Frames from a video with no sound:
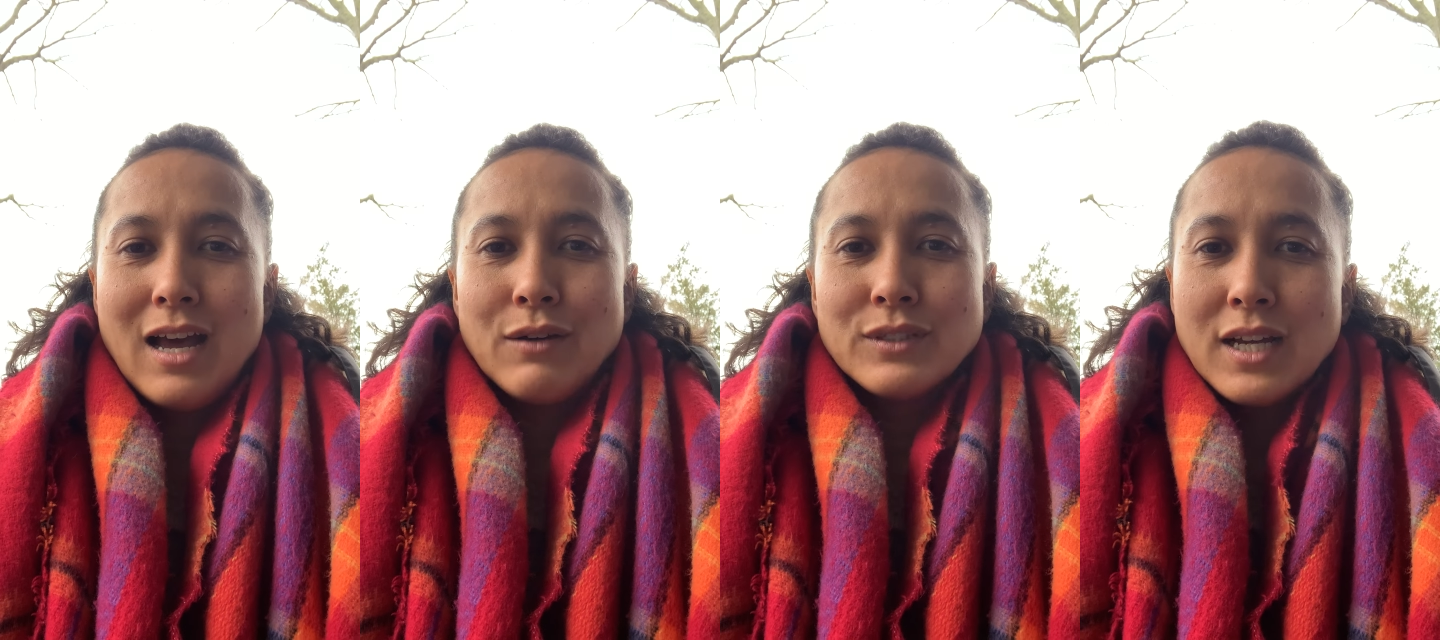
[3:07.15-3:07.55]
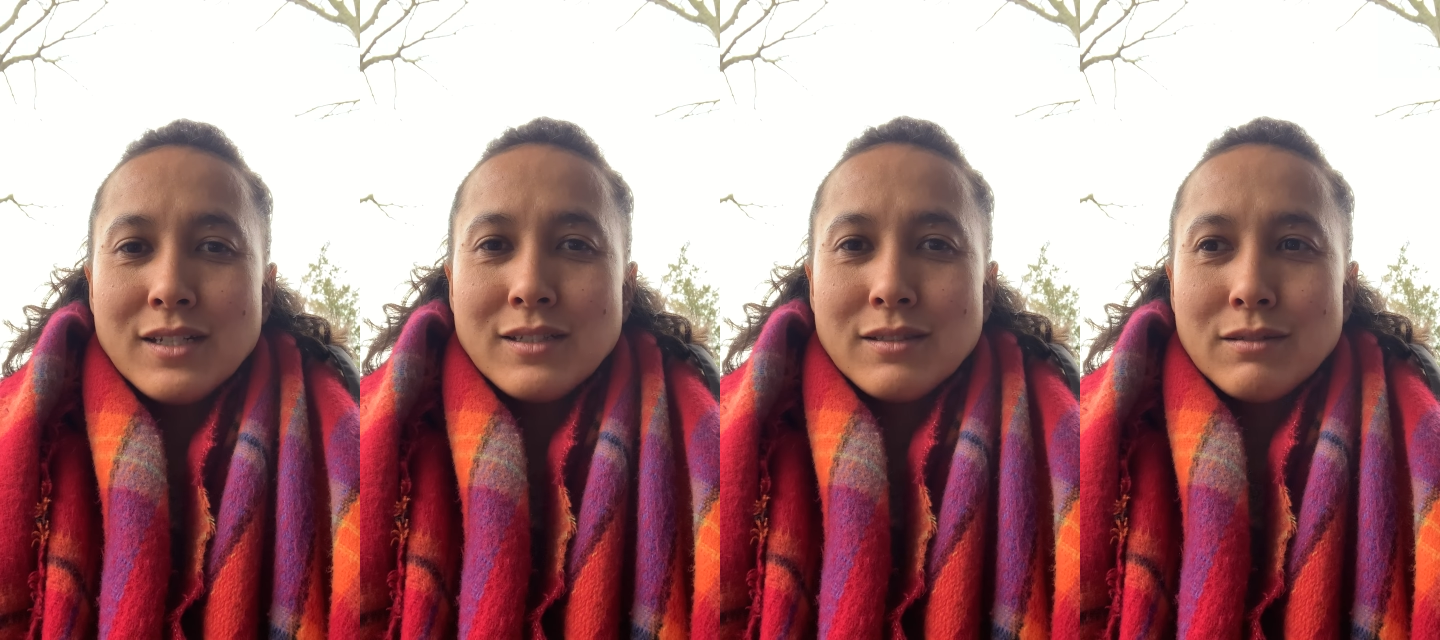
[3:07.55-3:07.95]
I would
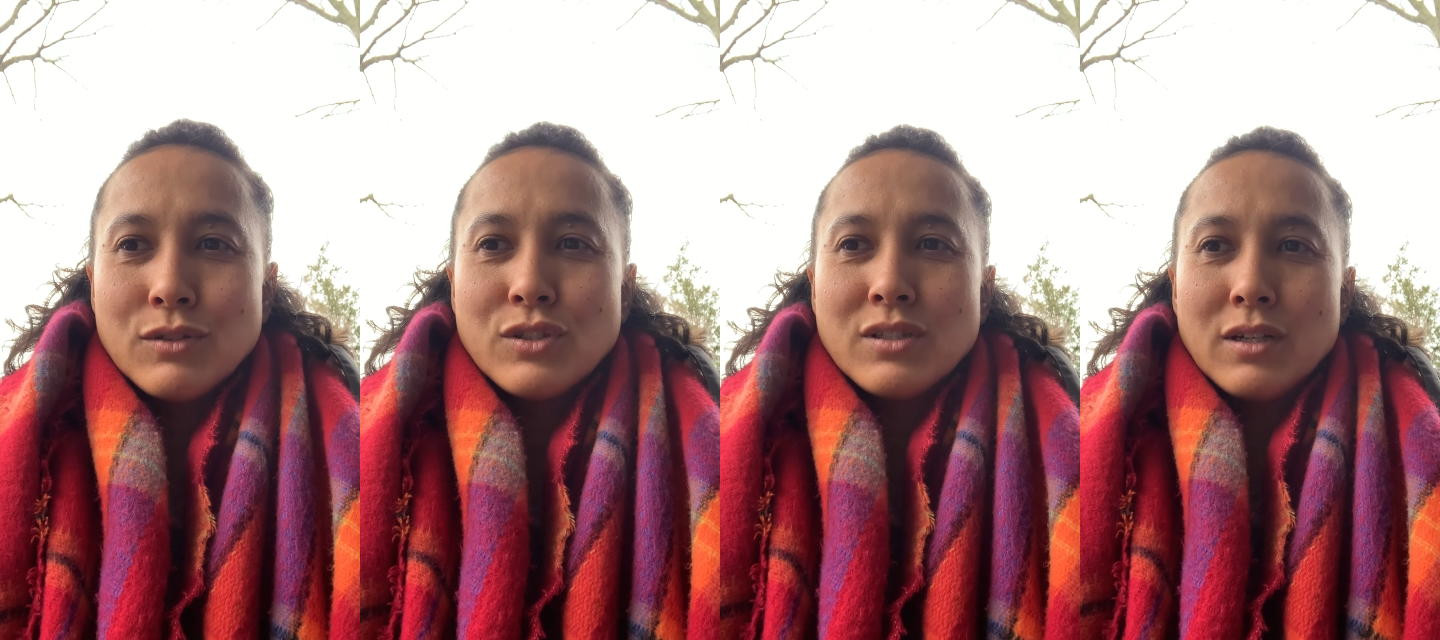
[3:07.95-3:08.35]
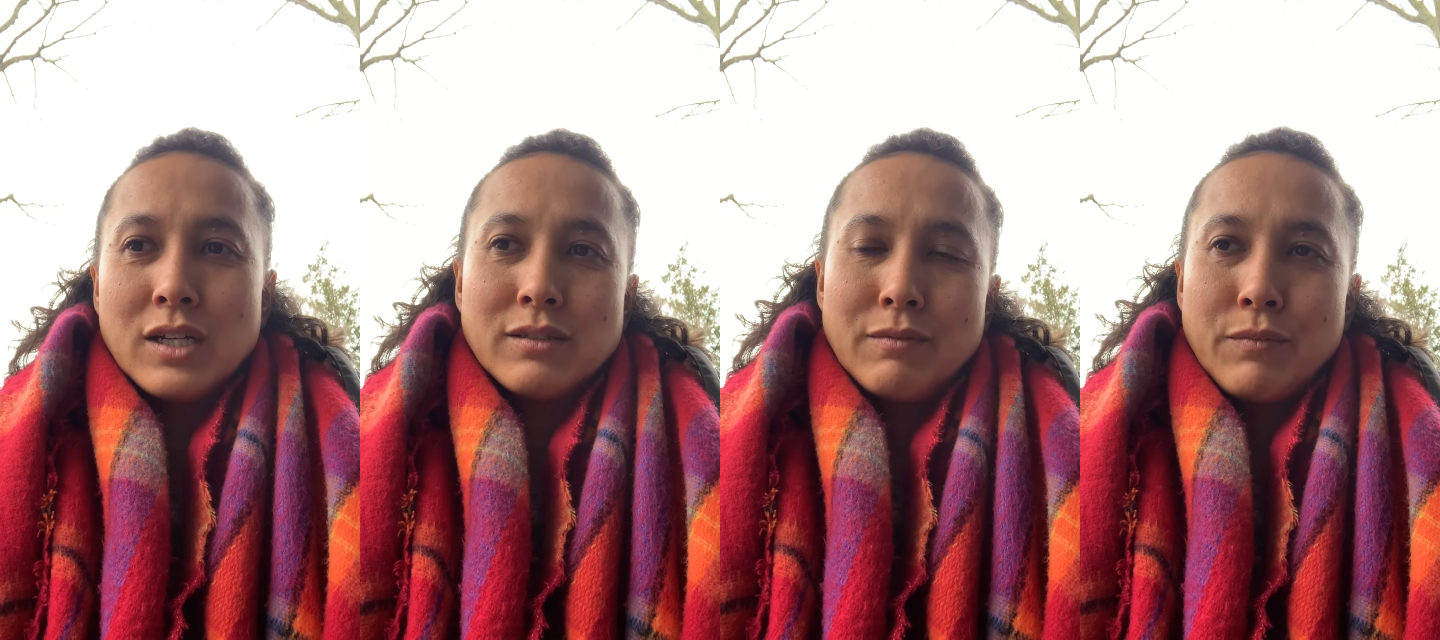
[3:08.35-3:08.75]
ask,
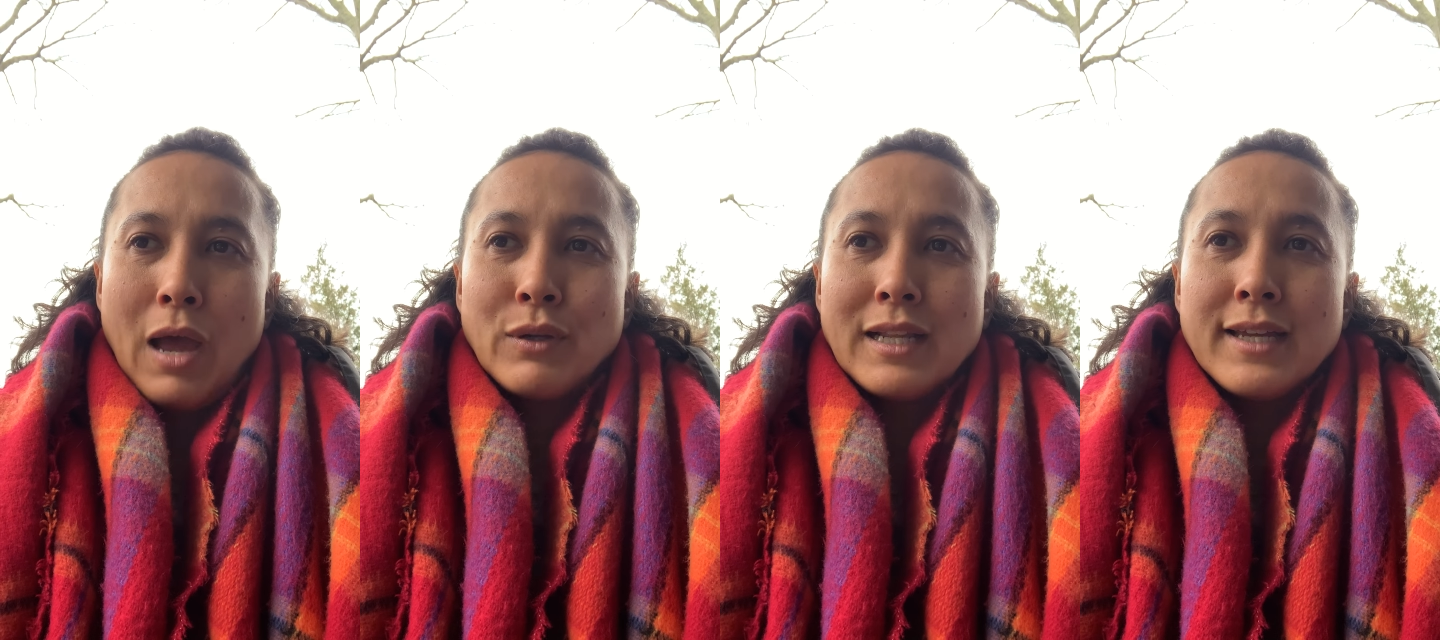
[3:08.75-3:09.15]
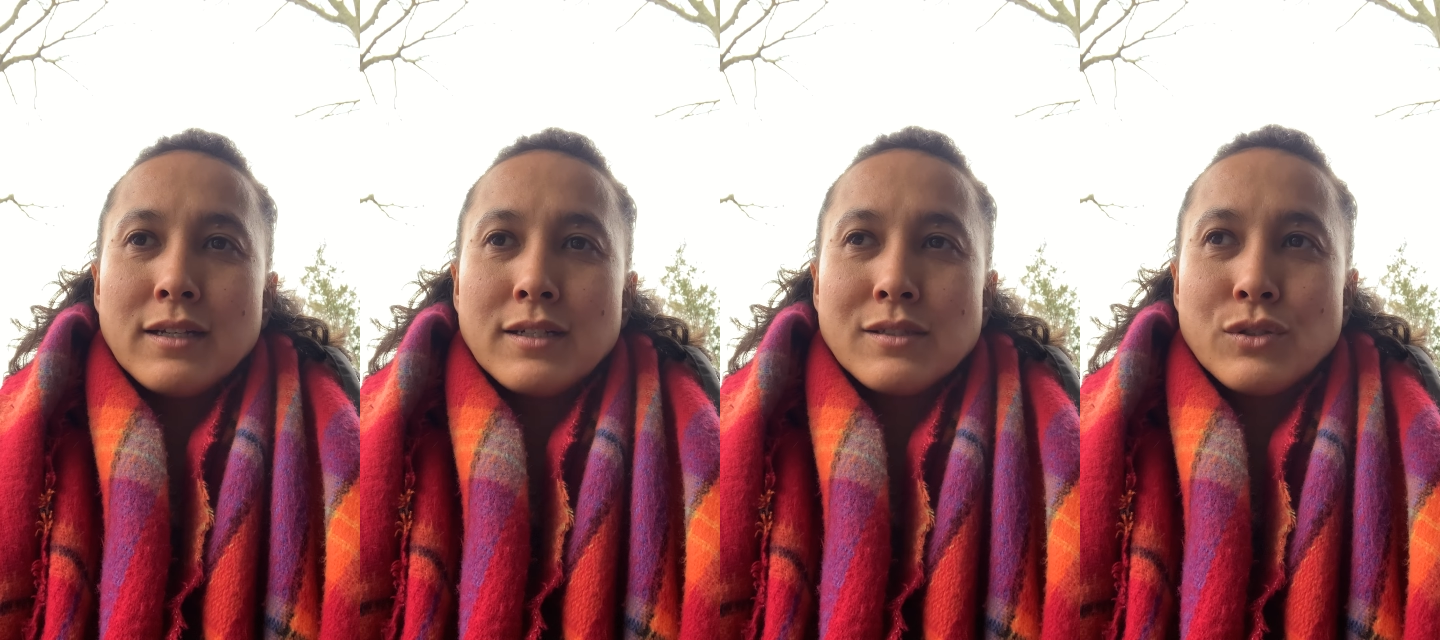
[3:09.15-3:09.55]
uh, I would
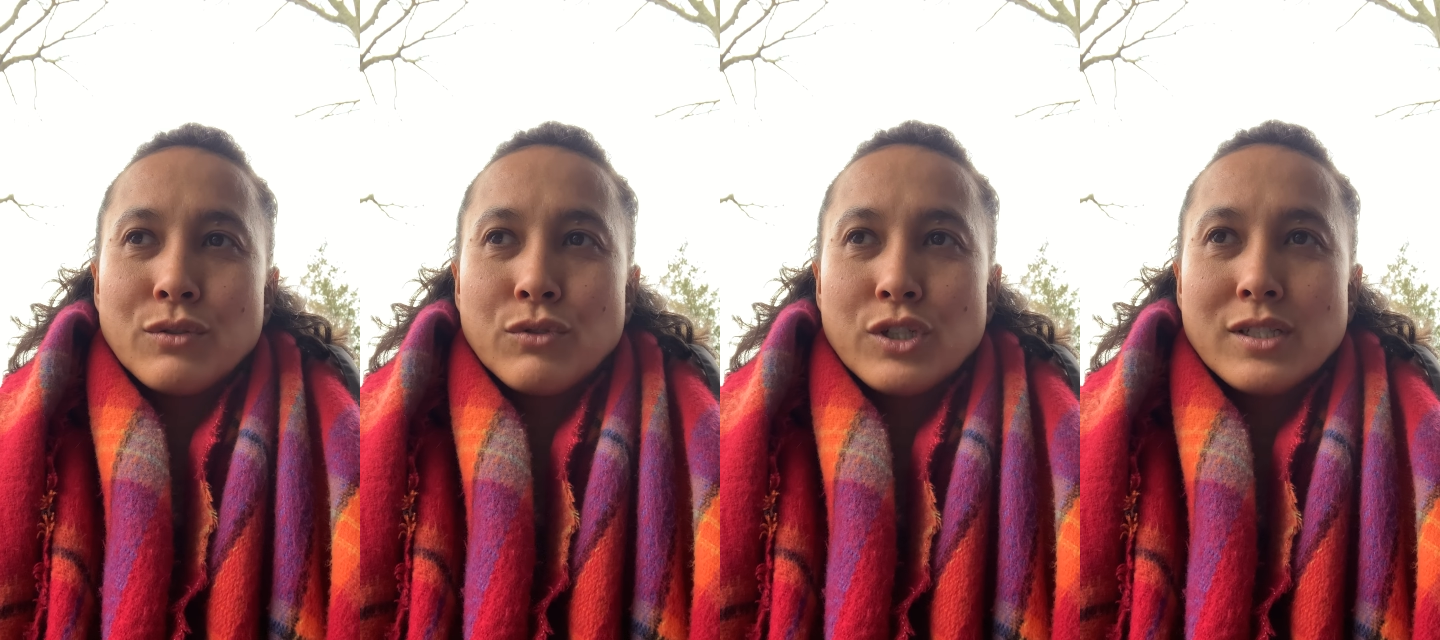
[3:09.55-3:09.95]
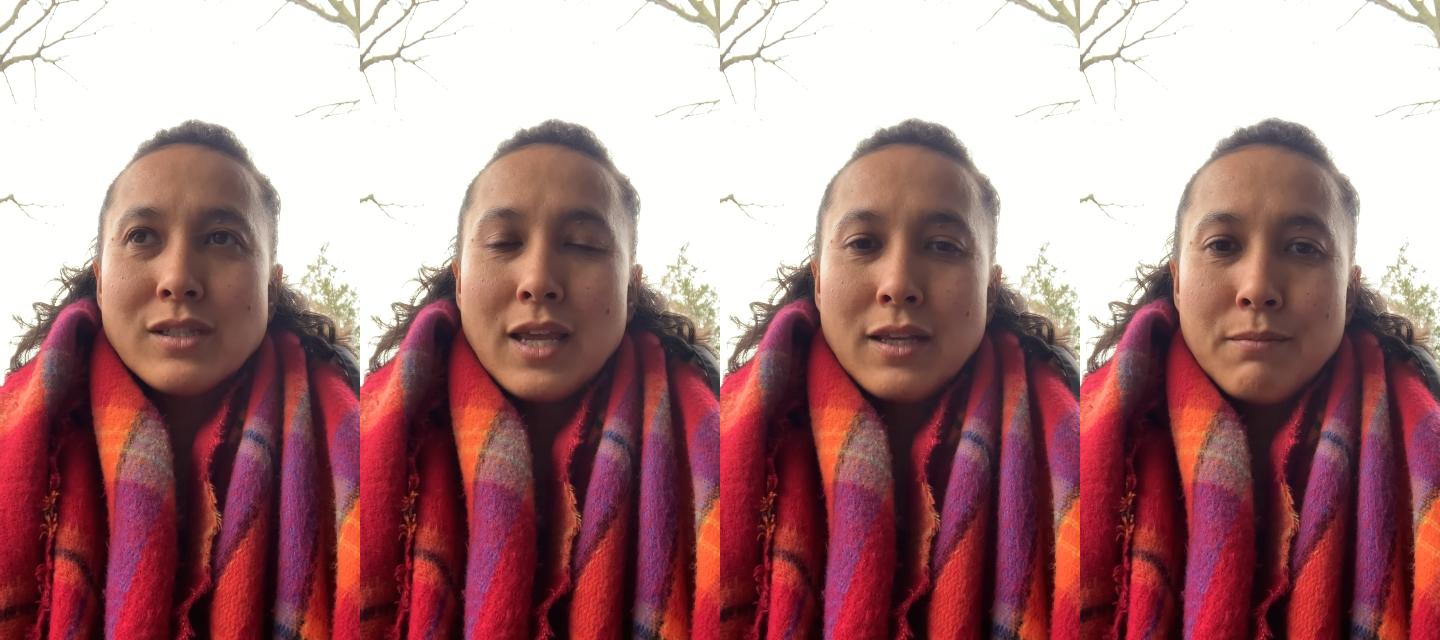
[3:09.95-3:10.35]
like us to just
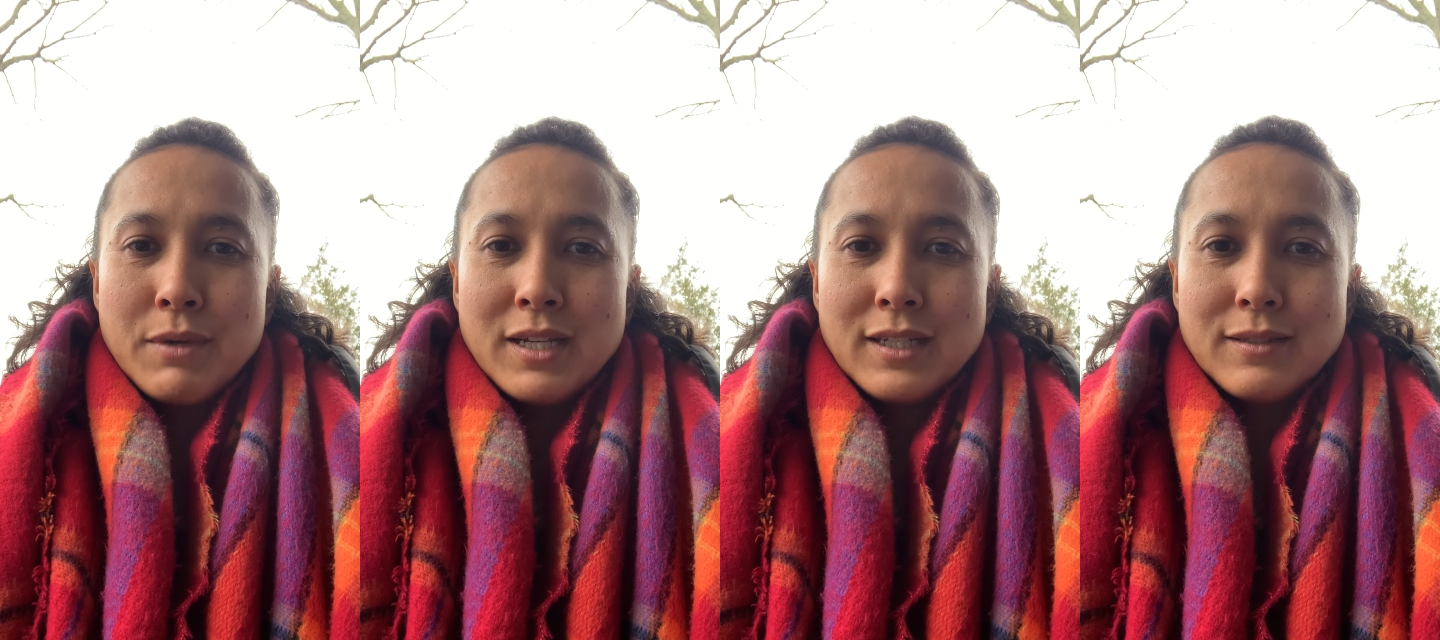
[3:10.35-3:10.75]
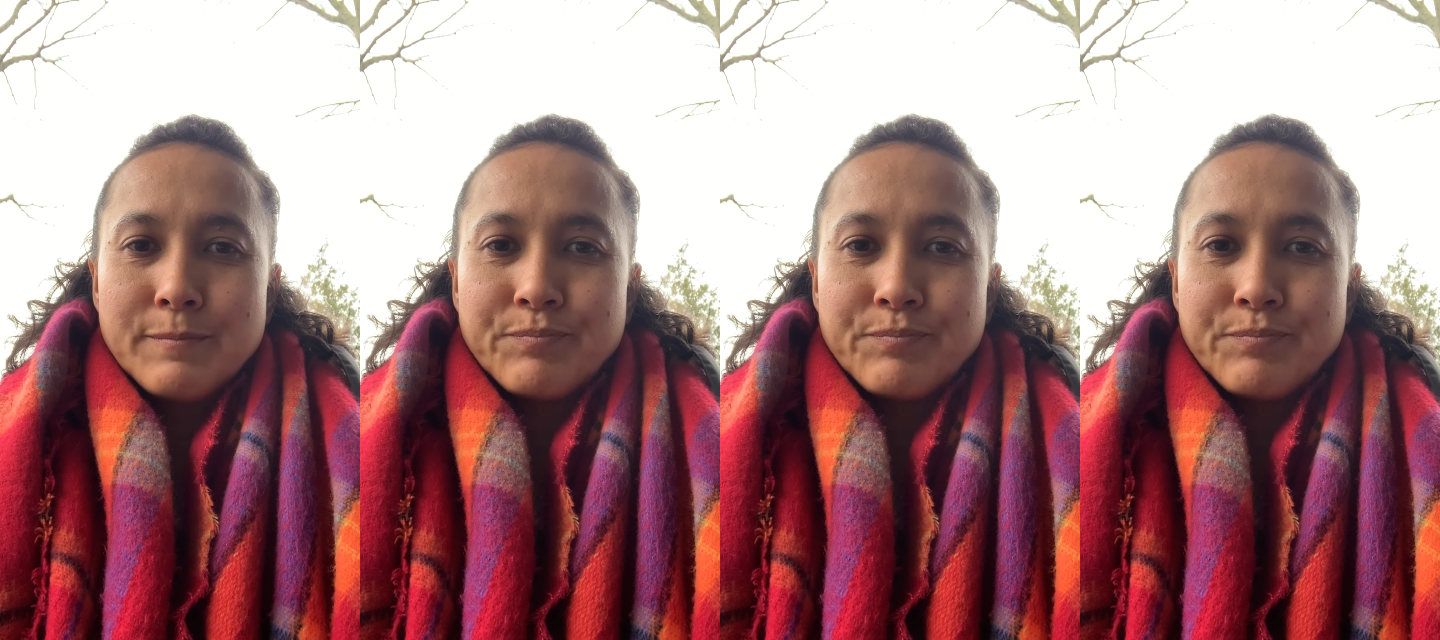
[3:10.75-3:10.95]
take a minute